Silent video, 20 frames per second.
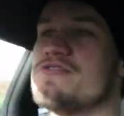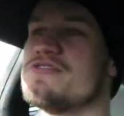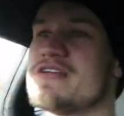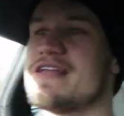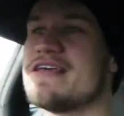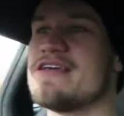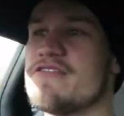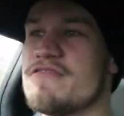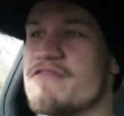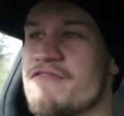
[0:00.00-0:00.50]

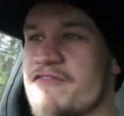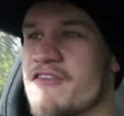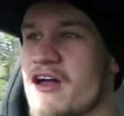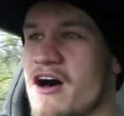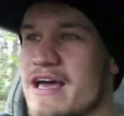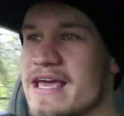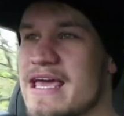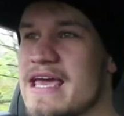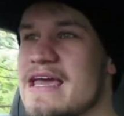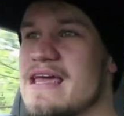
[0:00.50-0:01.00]
Usually you
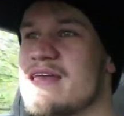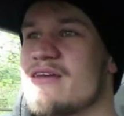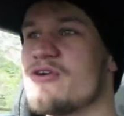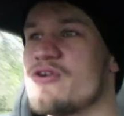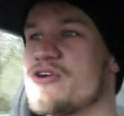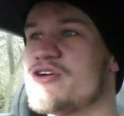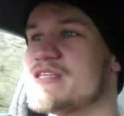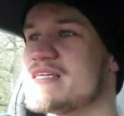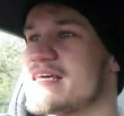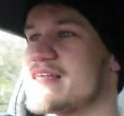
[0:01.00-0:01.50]
fly in
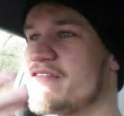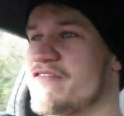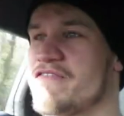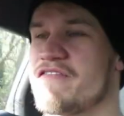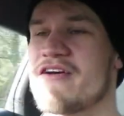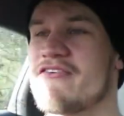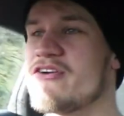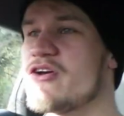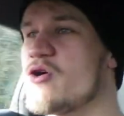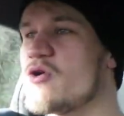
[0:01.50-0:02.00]
or you take the
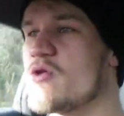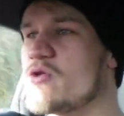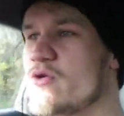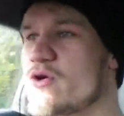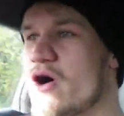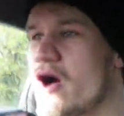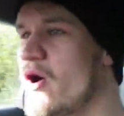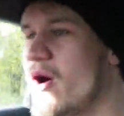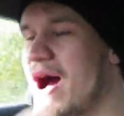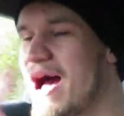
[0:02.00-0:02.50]
ferry
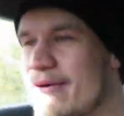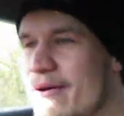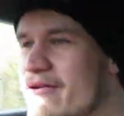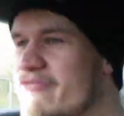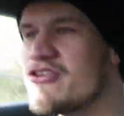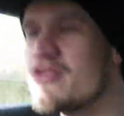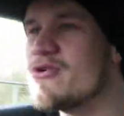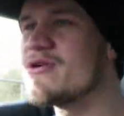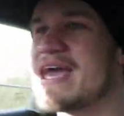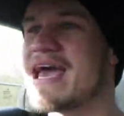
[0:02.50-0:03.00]
or, or
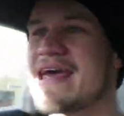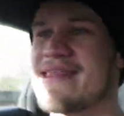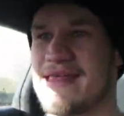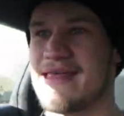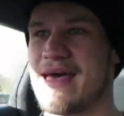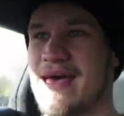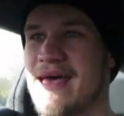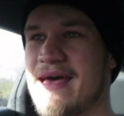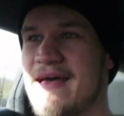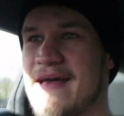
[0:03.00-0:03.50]
however you get
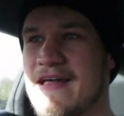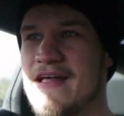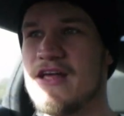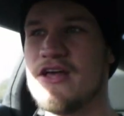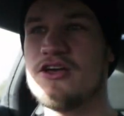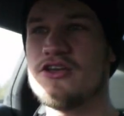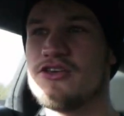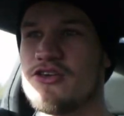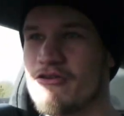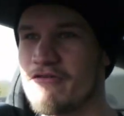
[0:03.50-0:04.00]
there,
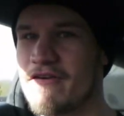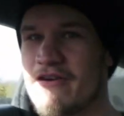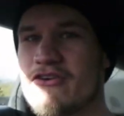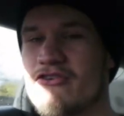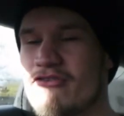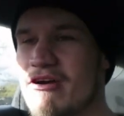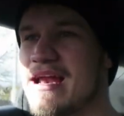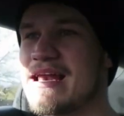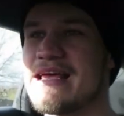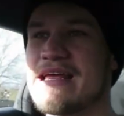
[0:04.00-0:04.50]
you're
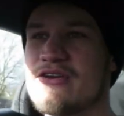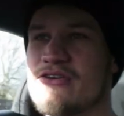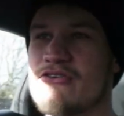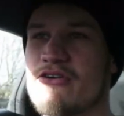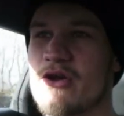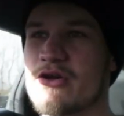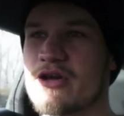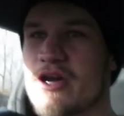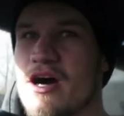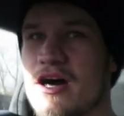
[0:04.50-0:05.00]
very rarely in
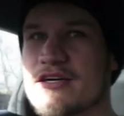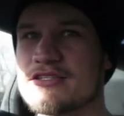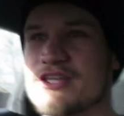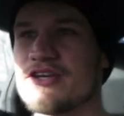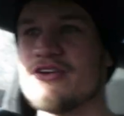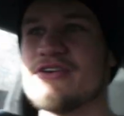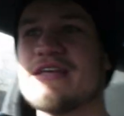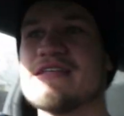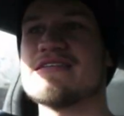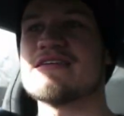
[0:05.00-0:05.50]
your own car,
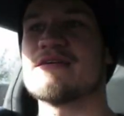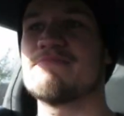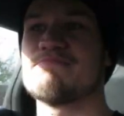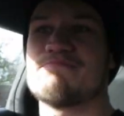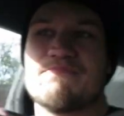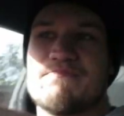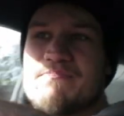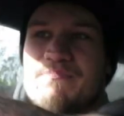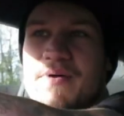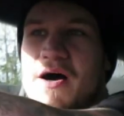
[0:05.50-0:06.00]
so you need to
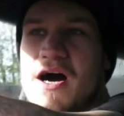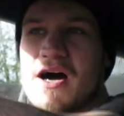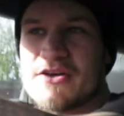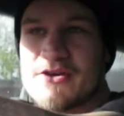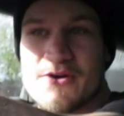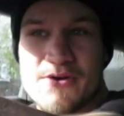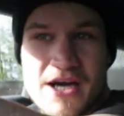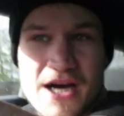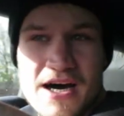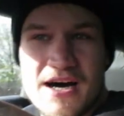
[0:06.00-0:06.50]

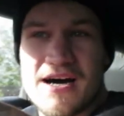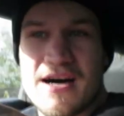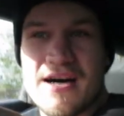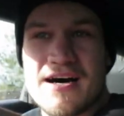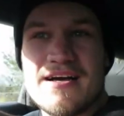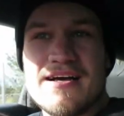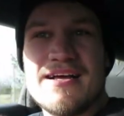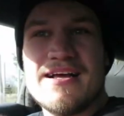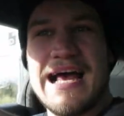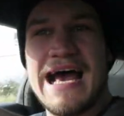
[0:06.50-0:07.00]
park your
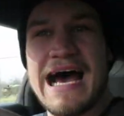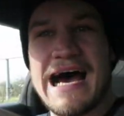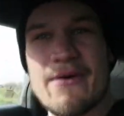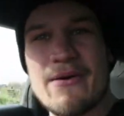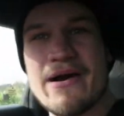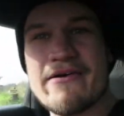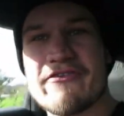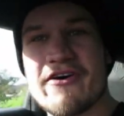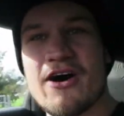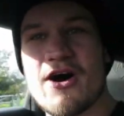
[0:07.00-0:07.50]
car.
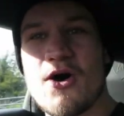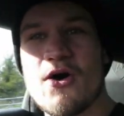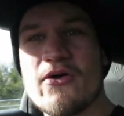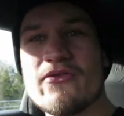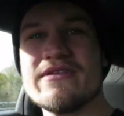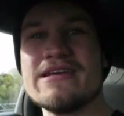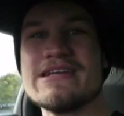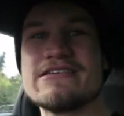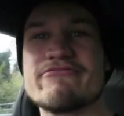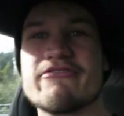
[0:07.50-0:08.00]
However,
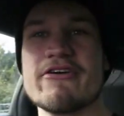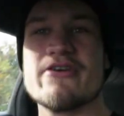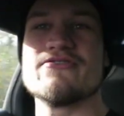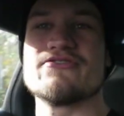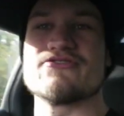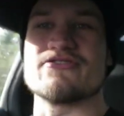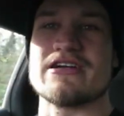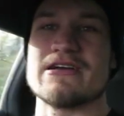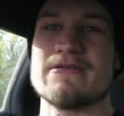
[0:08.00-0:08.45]
on these road